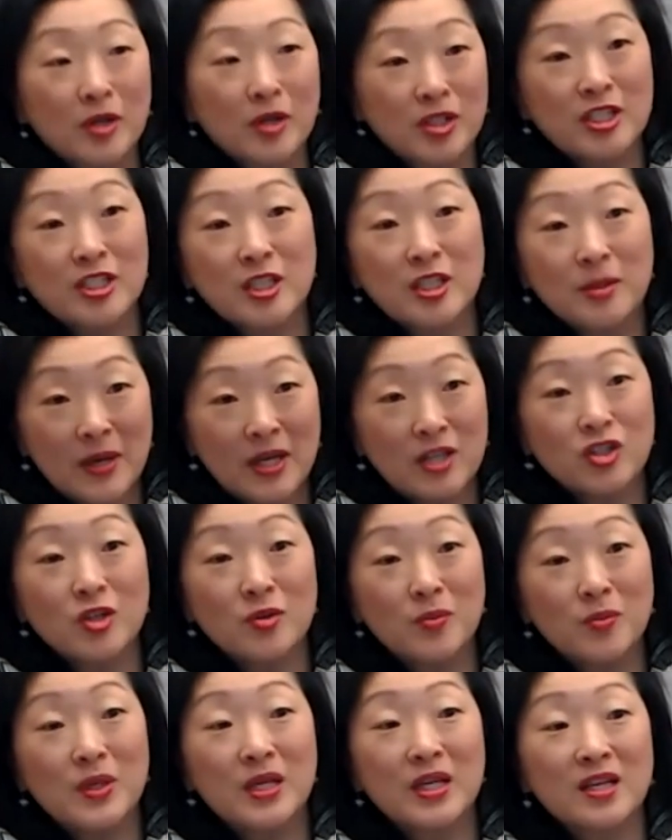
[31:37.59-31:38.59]

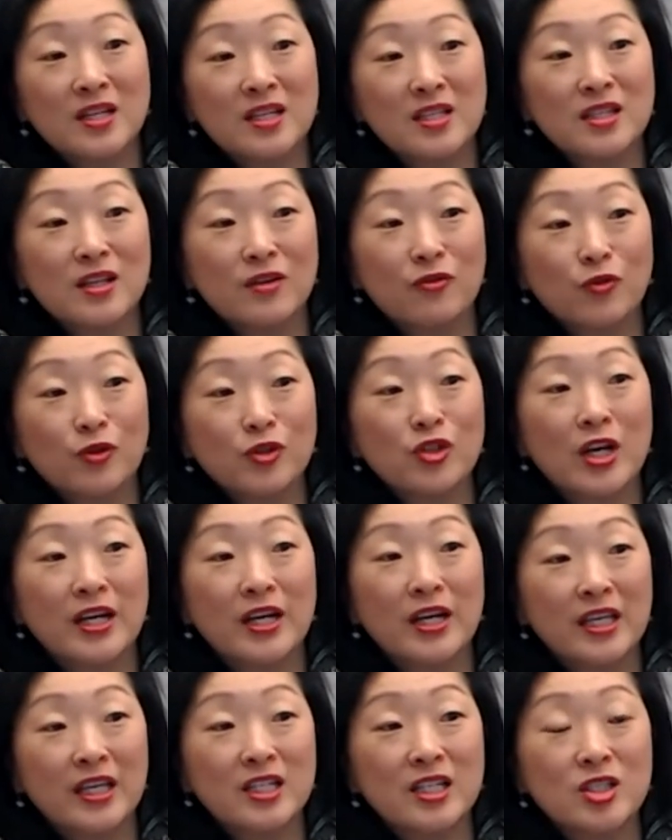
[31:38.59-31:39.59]
participation because if we're
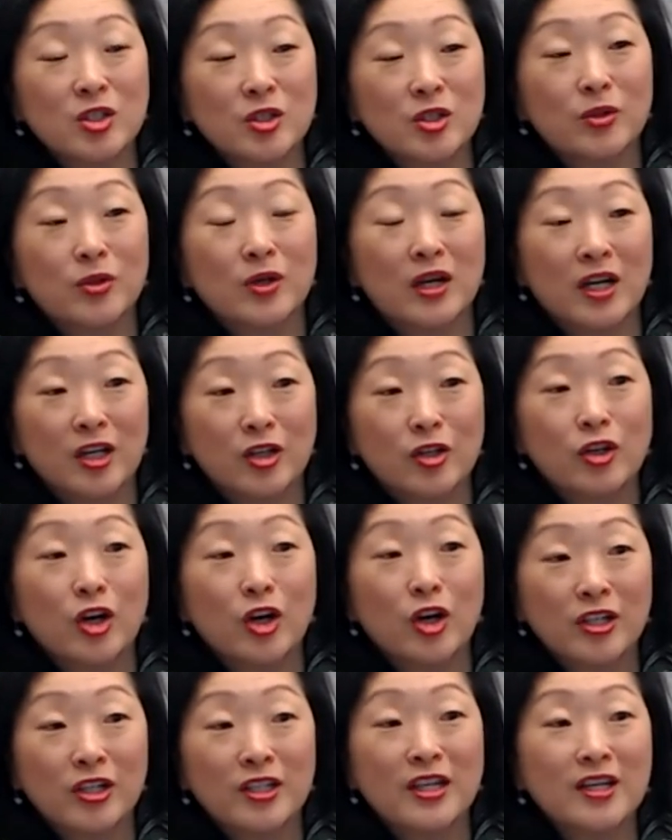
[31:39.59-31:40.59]
trying to get to 100
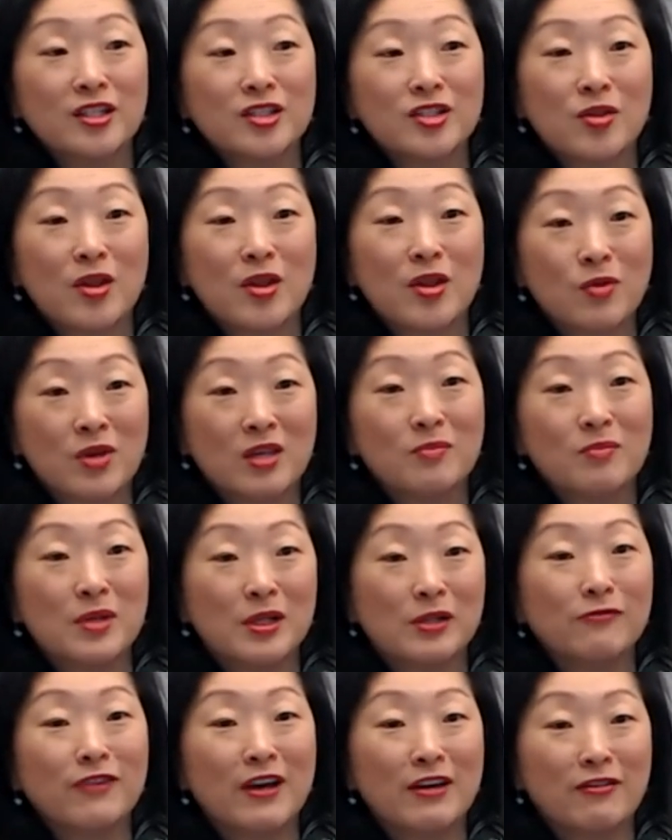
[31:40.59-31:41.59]
architects so that we can
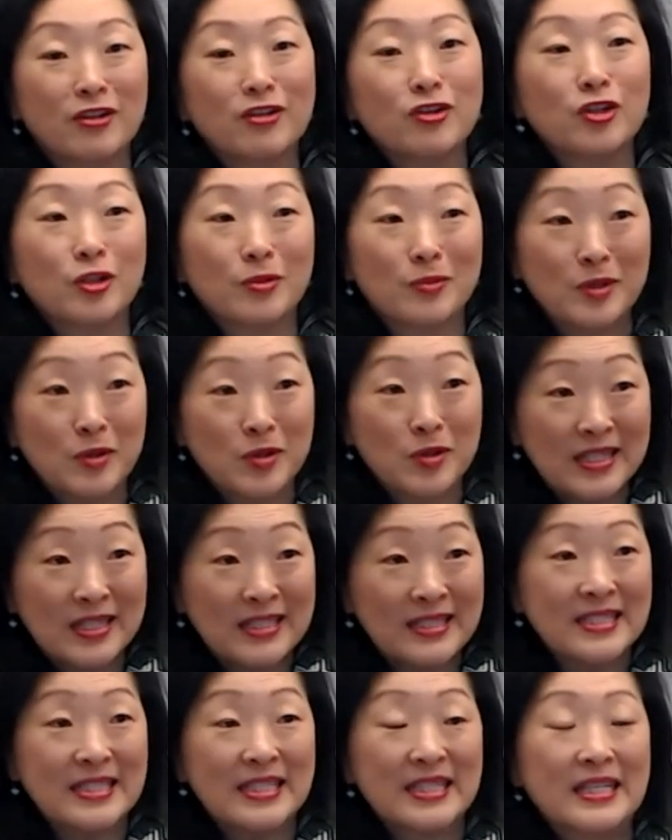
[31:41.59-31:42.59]
build 500
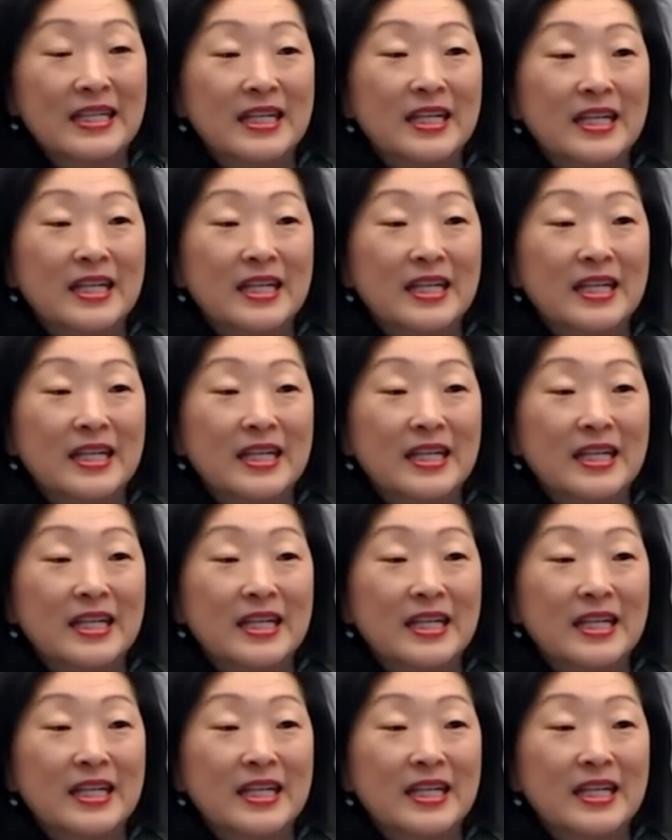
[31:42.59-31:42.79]
communities,